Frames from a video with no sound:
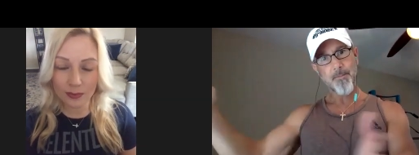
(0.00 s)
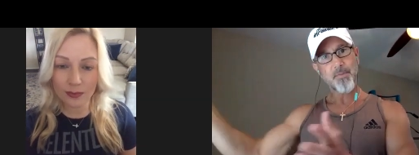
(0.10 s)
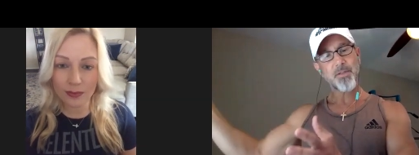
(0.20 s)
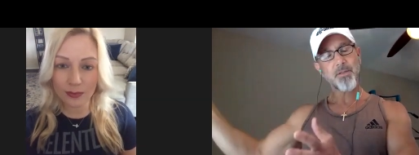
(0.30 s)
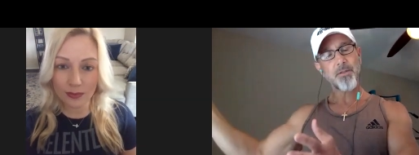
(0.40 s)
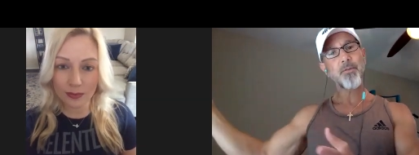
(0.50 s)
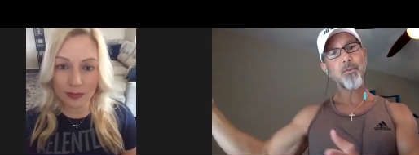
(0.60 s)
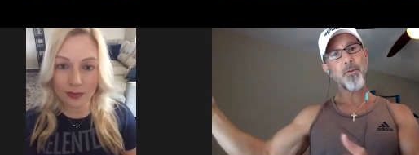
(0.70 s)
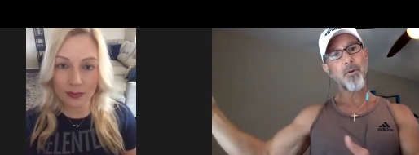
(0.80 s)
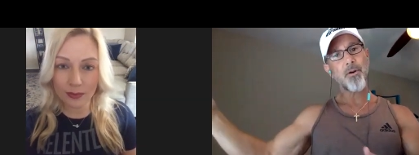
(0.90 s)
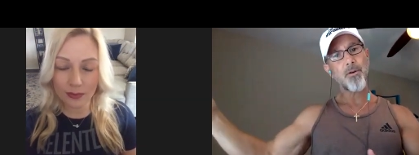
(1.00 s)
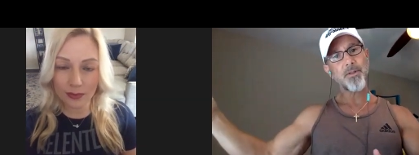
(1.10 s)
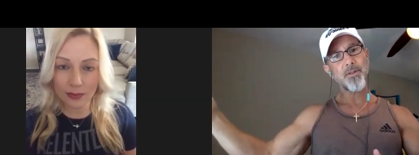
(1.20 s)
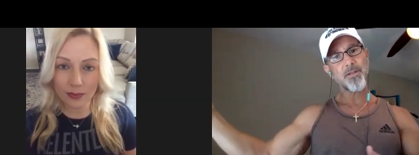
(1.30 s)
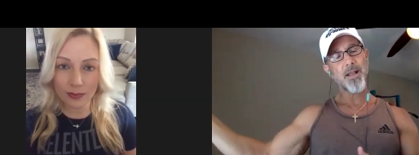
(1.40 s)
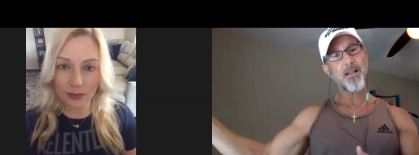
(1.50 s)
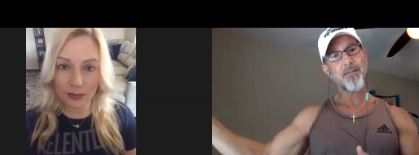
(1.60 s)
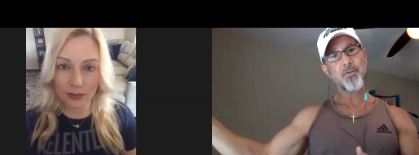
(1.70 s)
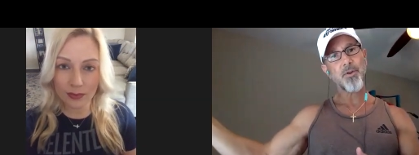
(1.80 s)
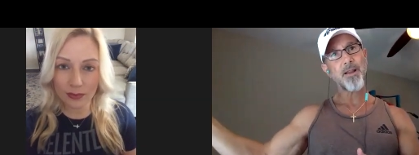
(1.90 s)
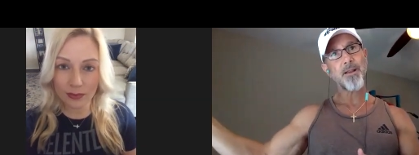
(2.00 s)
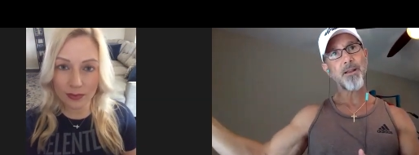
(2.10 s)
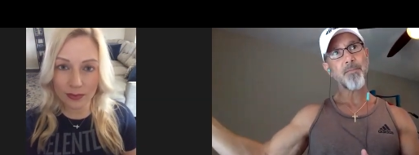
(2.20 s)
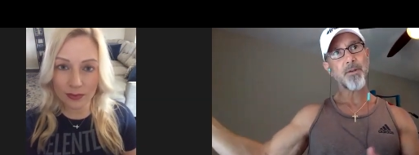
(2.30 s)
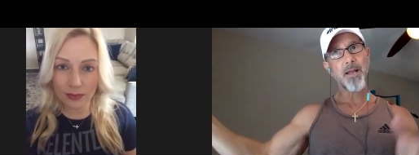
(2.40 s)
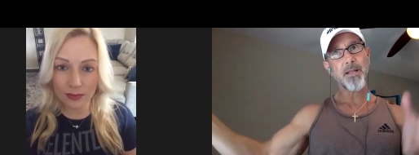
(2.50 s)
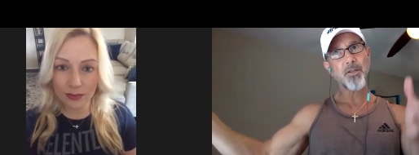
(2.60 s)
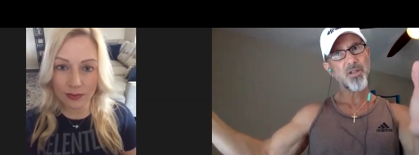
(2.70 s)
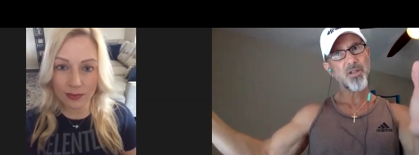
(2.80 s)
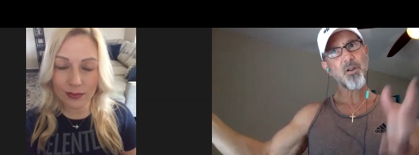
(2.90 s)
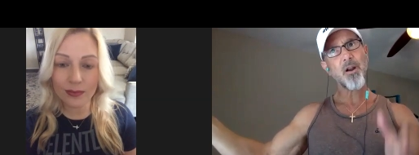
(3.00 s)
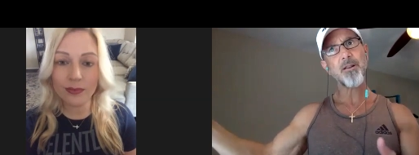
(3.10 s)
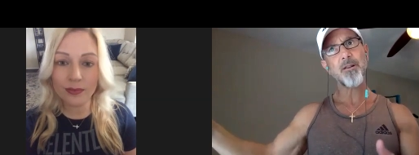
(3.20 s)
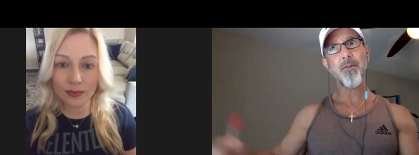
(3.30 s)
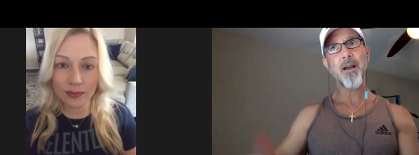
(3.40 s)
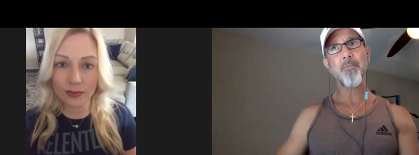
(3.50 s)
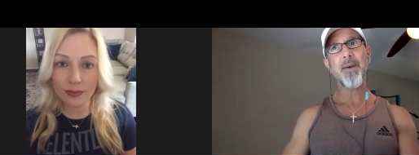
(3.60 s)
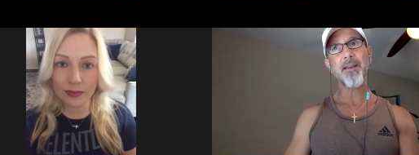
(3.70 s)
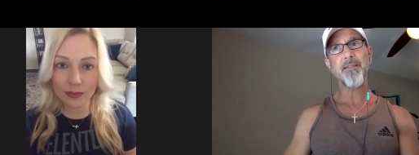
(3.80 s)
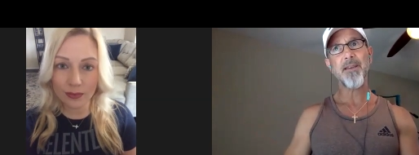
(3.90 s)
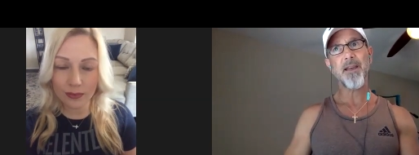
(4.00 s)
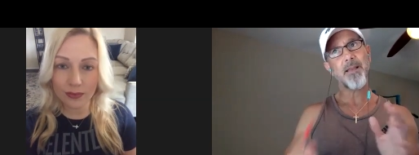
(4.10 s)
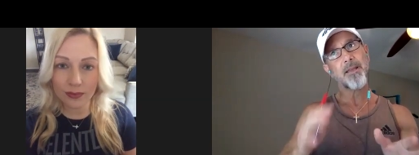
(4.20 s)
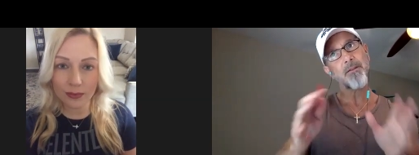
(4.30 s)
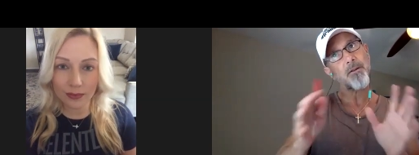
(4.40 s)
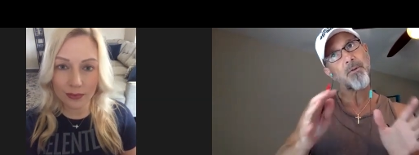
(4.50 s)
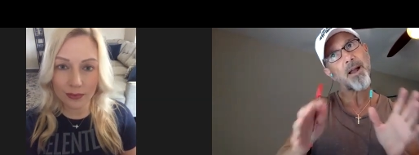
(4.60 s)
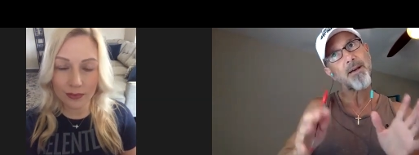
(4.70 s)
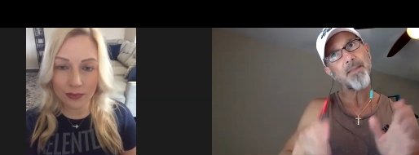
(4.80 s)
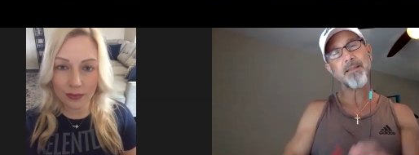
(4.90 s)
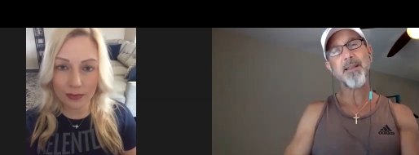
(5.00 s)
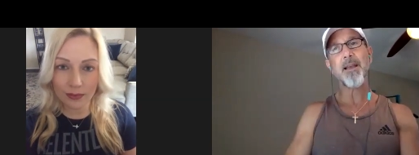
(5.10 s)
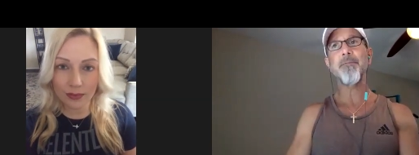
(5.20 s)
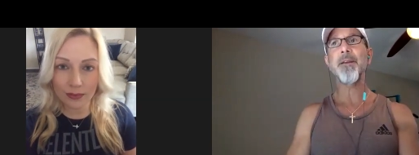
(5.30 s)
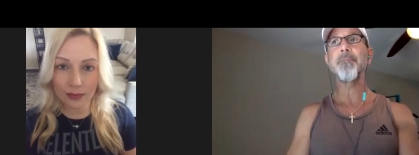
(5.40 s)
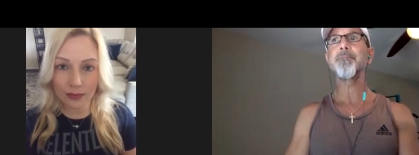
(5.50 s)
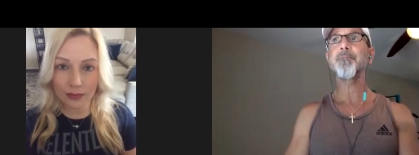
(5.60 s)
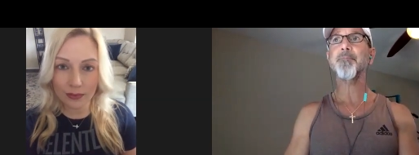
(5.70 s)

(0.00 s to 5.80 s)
Speaker 1: I'm still doing all this style of training I just started around back then, like around that time frame,